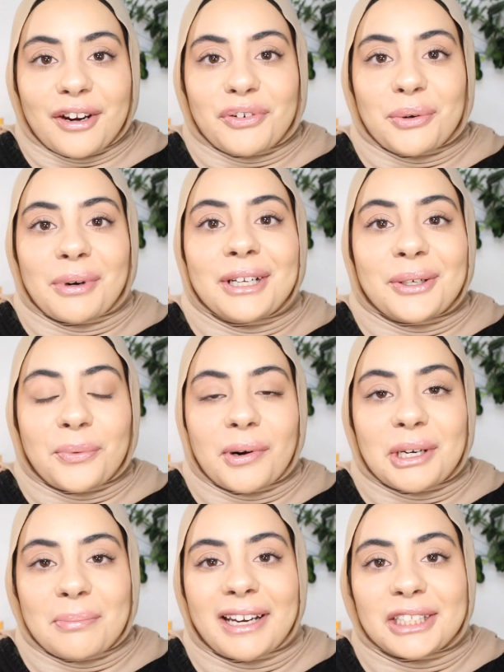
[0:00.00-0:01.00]
everyone,
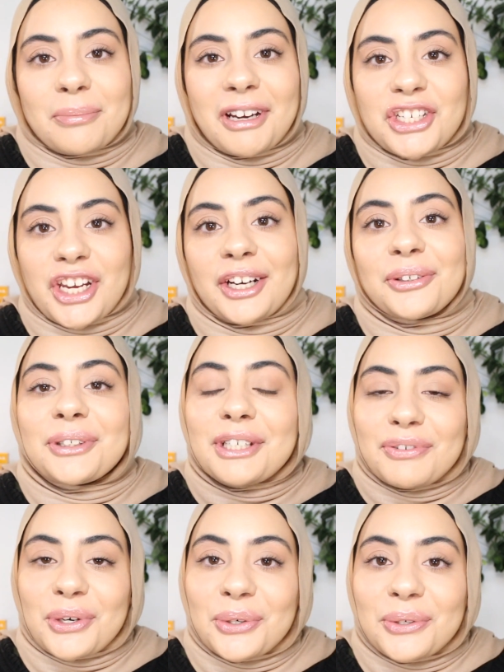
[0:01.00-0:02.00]
welcome back to my channel.
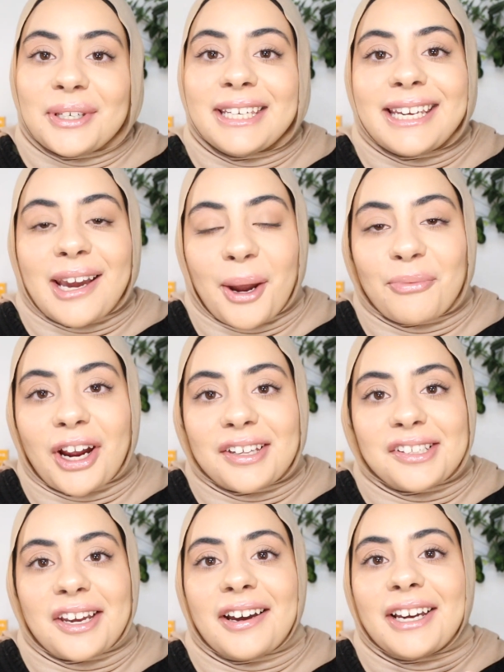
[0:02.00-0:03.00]
If you're new here, I'm
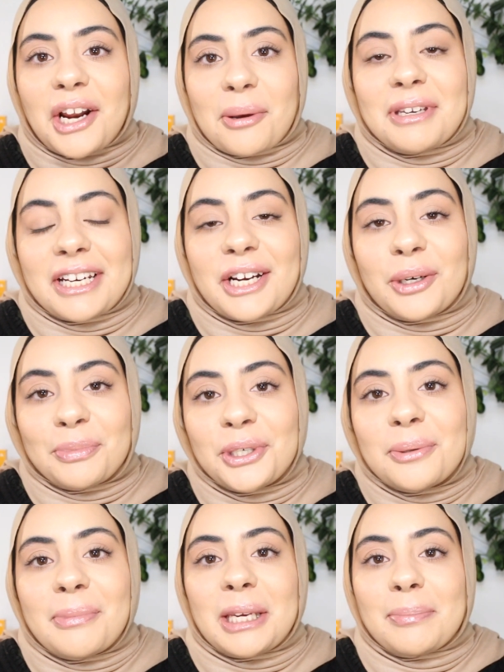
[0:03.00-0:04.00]
Razia and I'm here to help
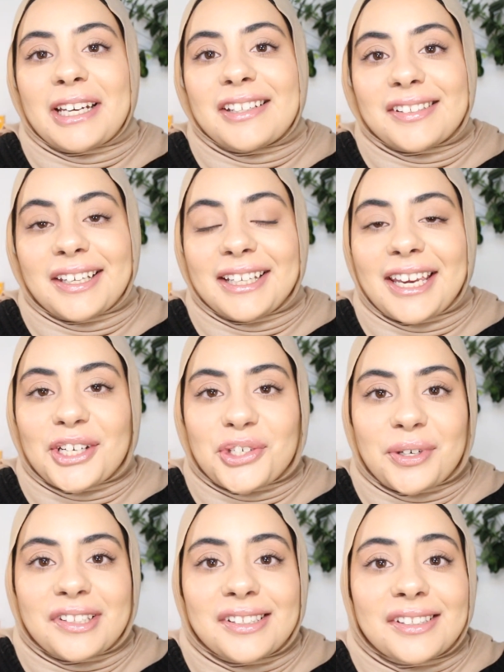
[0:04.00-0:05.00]
you make better skincare
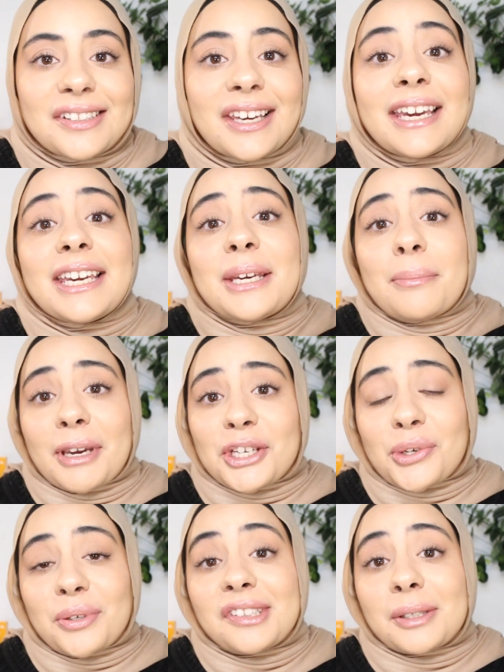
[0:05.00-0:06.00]
choices. Make
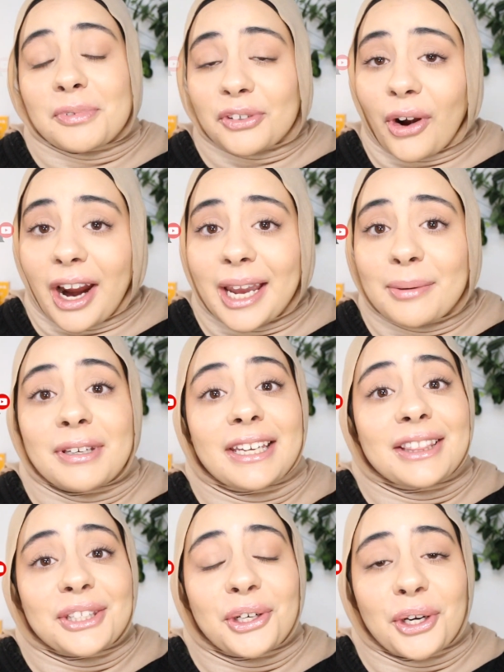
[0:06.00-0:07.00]
sure you subscribe,
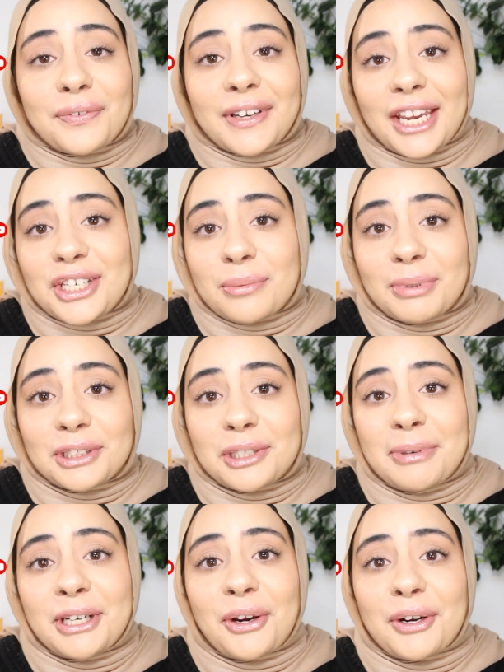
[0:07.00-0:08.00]
hit the notification bell to
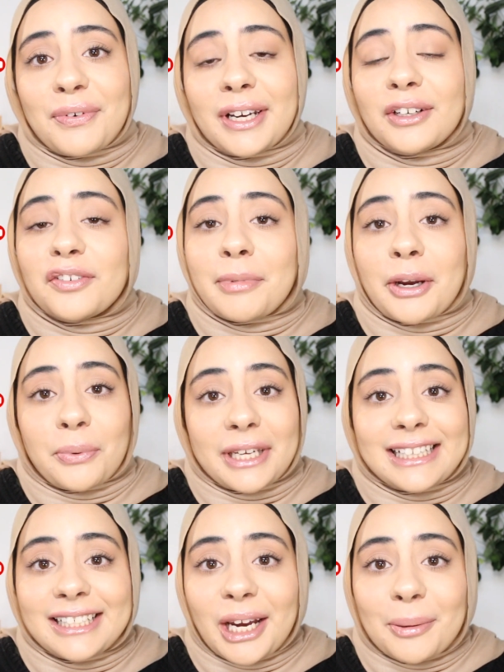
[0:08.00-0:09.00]
be notified of my
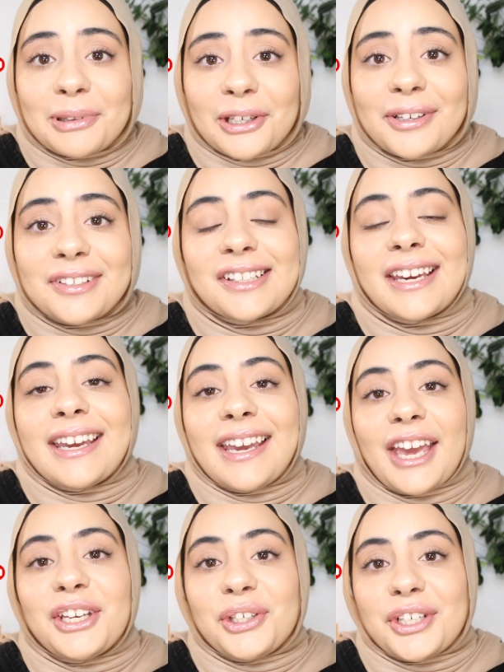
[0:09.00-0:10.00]
weekly uploads,
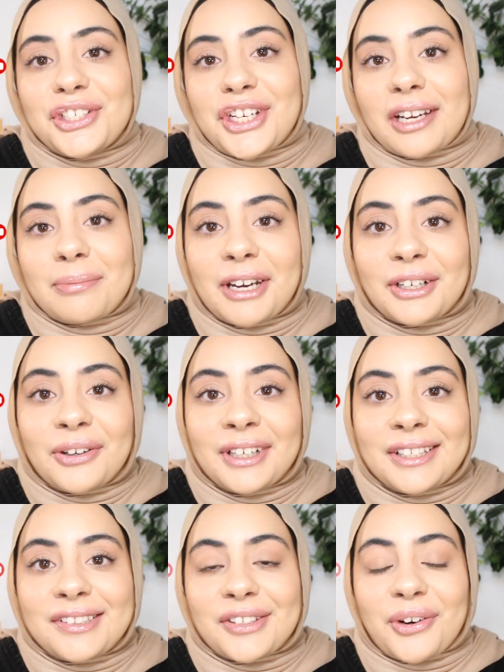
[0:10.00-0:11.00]
and you can check me out on
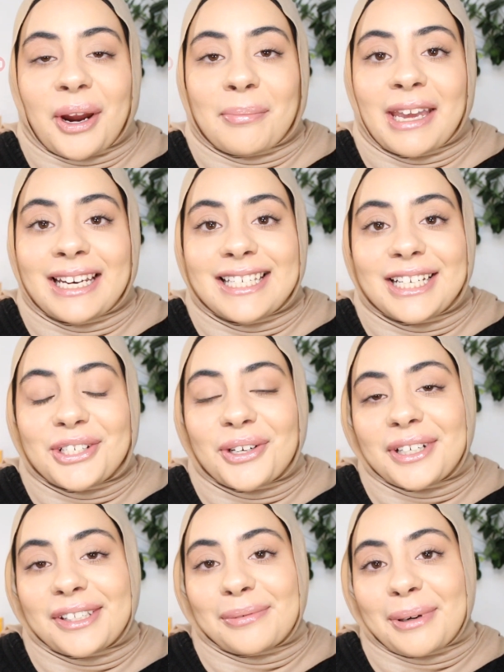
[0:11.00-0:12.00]
Instagram and
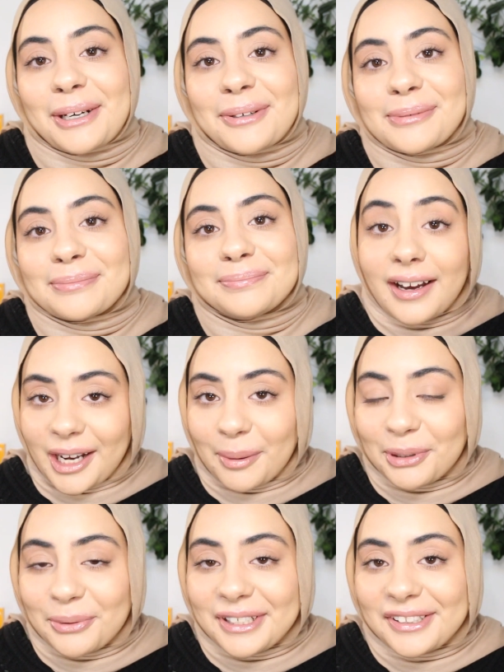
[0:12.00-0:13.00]
TikTok as well. A
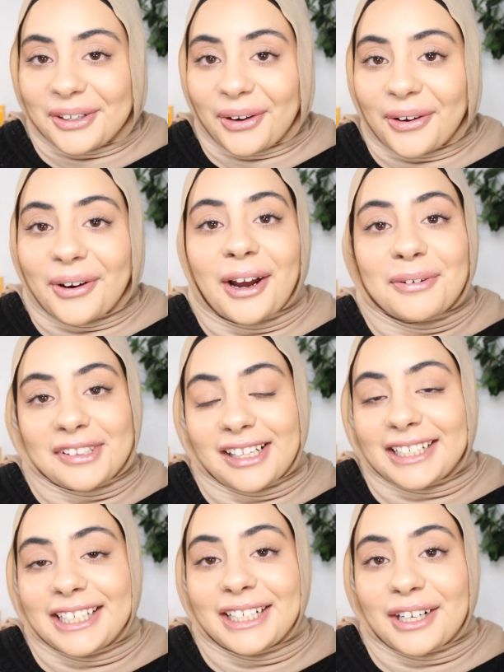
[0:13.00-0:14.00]
couple of weeks ago, I was
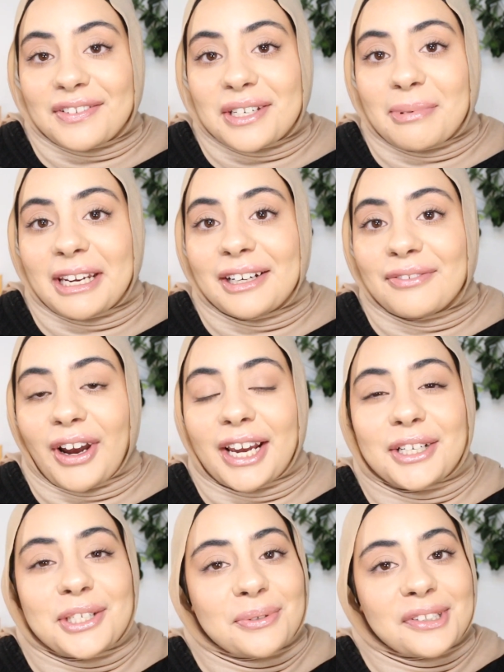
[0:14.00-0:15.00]
lucky enough to be
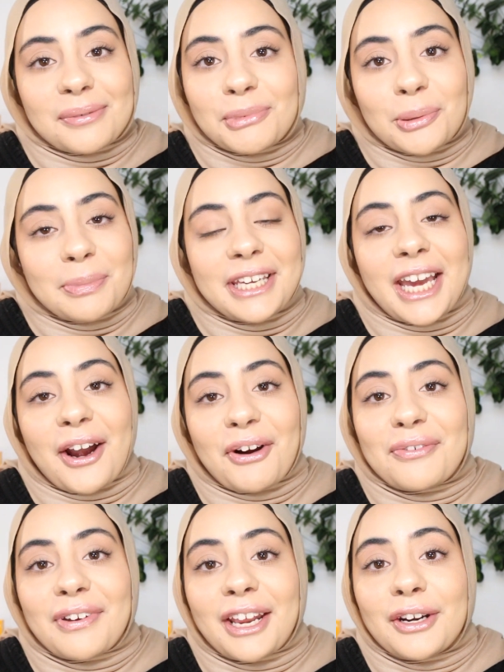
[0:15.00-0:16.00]
invited to a small PR
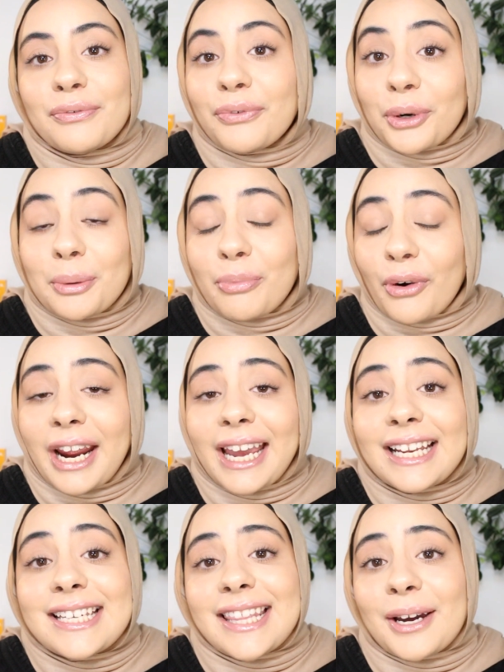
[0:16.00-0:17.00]
event for a
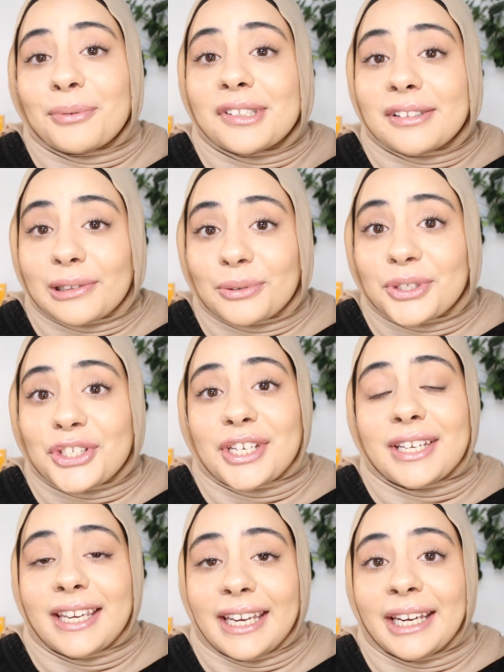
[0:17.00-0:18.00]
brand that was
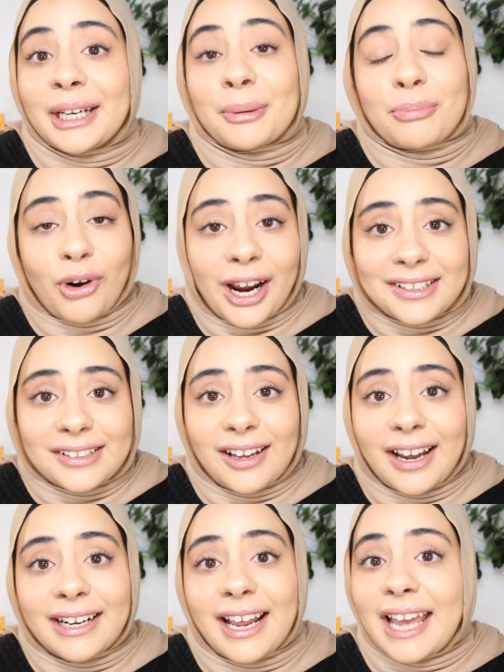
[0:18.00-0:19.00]
launching in Priceline.